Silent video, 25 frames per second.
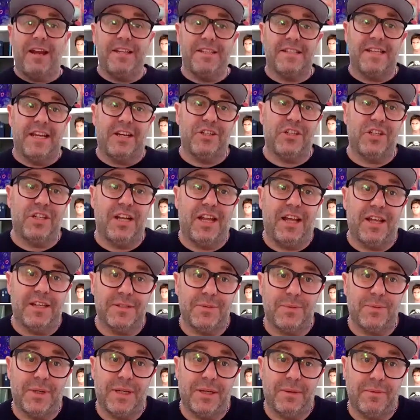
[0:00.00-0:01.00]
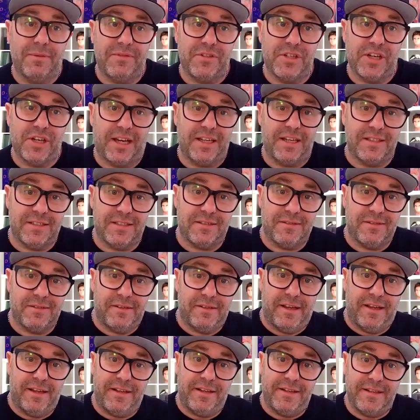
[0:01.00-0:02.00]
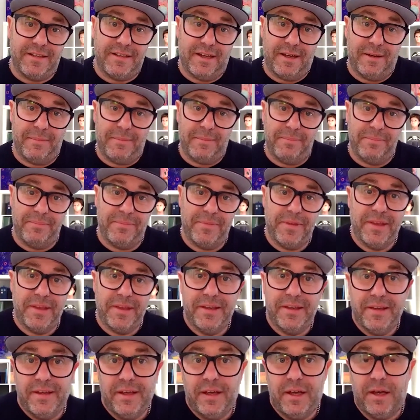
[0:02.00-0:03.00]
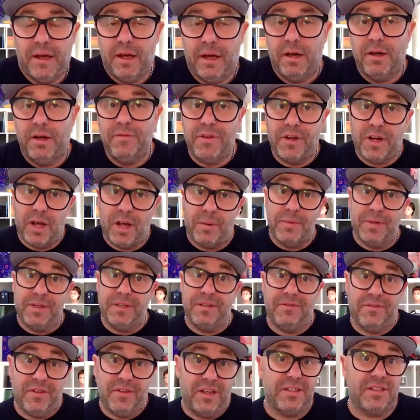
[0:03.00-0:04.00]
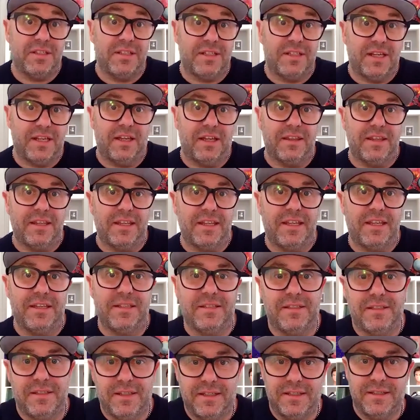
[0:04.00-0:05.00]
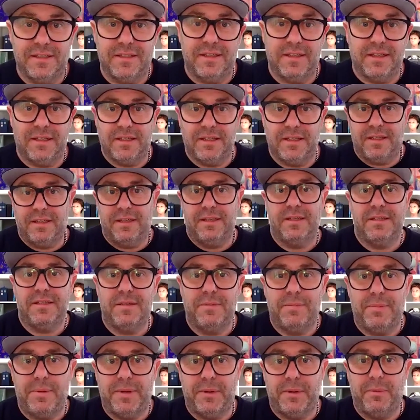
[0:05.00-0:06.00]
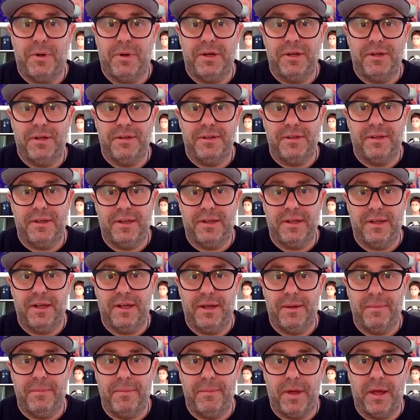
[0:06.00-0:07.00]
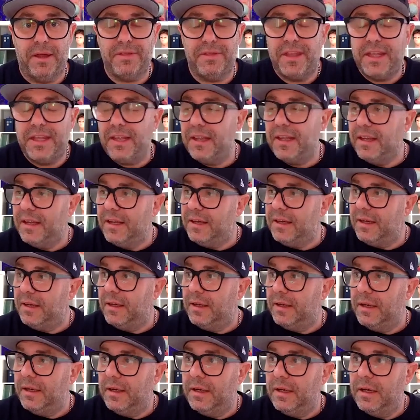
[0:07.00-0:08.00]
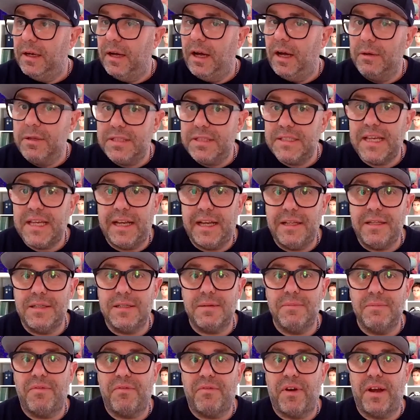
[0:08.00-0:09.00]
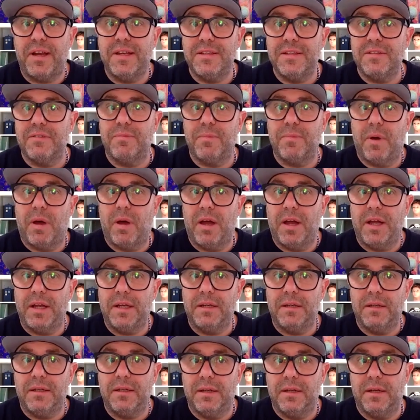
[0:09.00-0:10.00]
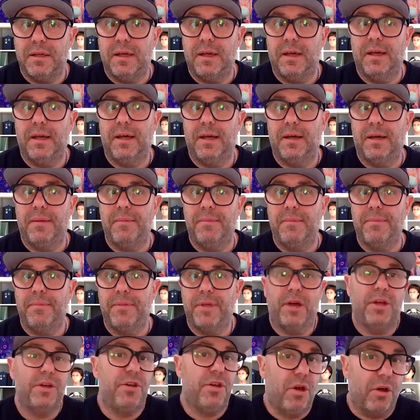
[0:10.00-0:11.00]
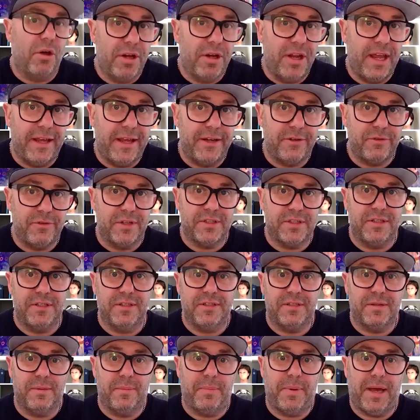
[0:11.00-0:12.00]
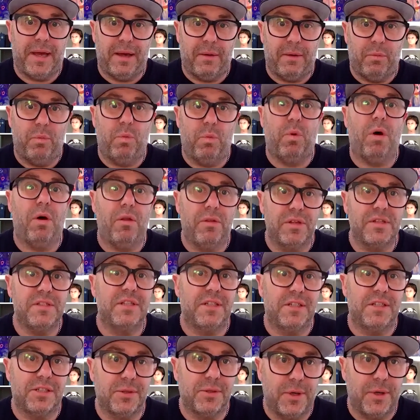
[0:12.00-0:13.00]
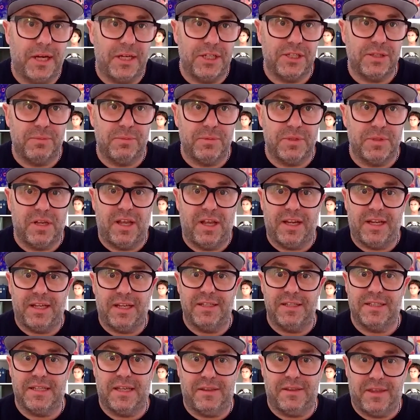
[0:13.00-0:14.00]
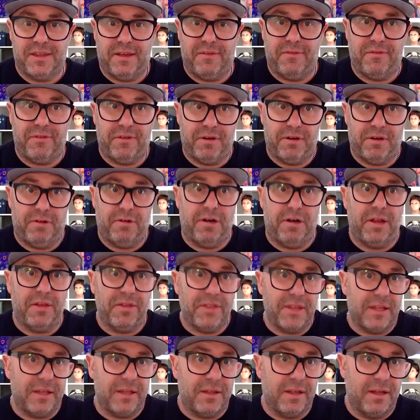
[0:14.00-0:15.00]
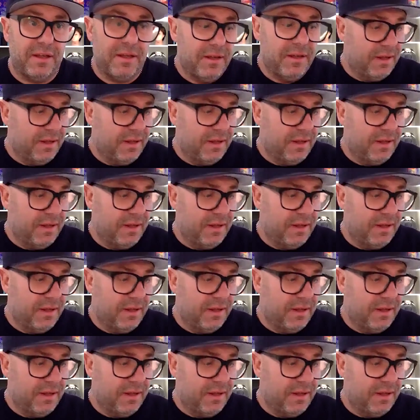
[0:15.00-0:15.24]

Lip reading: session last week with Chase, and overcoming adversity, I think, is the big one. I think I was telling some friends of mine that are non-hairdressers about what the situation was like in South Africa, and I think that